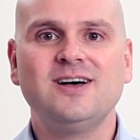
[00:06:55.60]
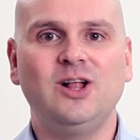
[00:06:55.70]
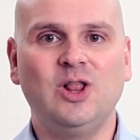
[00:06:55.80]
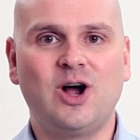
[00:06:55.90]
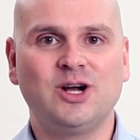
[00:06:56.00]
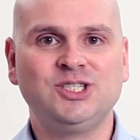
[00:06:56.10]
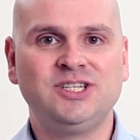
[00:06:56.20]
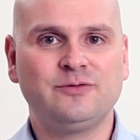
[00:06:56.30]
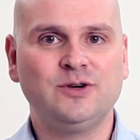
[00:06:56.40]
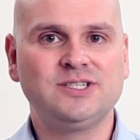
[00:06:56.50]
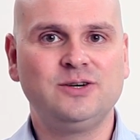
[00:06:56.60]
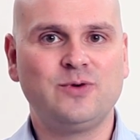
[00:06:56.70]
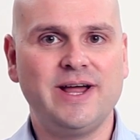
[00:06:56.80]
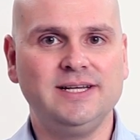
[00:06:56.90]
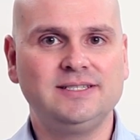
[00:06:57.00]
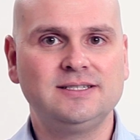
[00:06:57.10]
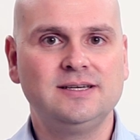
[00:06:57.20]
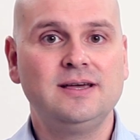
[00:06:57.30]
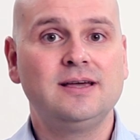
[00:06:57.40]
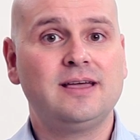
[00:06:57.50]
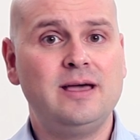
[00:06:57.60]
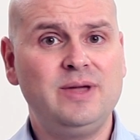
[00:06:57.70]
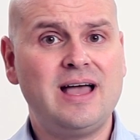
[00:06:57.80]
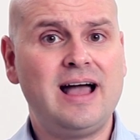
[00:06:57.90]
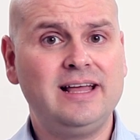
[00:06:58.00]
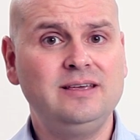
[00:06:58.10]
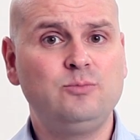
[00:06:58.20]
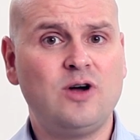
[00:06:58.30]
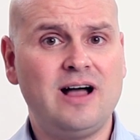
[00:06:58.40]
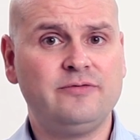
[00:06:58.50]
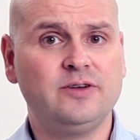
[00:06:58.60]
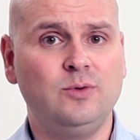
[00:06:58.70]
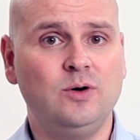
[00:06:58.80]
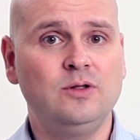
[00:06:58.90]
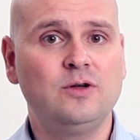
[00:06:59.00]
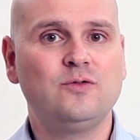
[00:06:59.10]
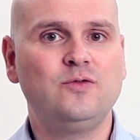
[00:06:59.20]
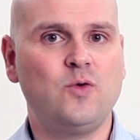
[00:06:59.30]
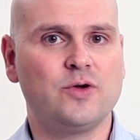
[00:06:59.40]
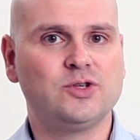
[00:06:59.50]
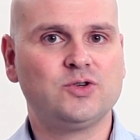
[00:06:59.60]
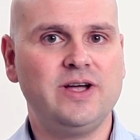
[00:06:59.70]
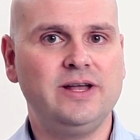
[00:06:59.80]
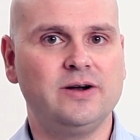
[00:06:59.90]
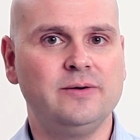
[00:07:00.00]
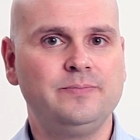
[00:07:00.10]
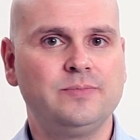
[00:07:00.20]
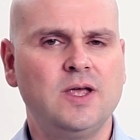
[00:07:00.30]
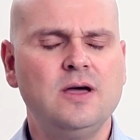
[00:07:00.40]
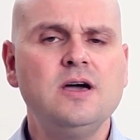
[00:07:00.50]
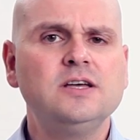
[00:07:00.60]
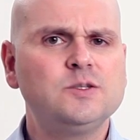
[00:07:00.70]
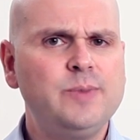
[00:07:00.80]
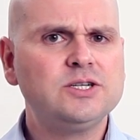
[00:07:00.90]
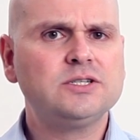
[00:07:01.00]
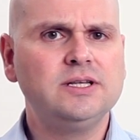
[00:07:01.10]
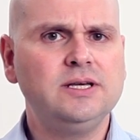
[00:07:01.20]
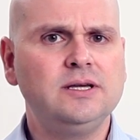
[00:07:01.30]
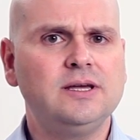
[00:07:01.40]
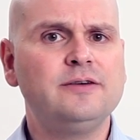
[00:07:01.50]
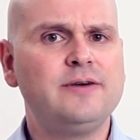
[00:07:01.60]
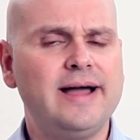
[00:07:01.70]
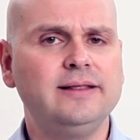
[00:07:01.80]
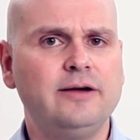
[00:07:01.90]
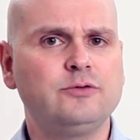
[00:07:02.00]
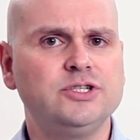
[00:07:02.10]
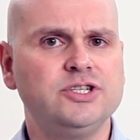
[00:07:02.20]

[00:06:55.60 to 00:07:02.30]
A large difference in rates can be highly profitable for the trader, especially if high leverage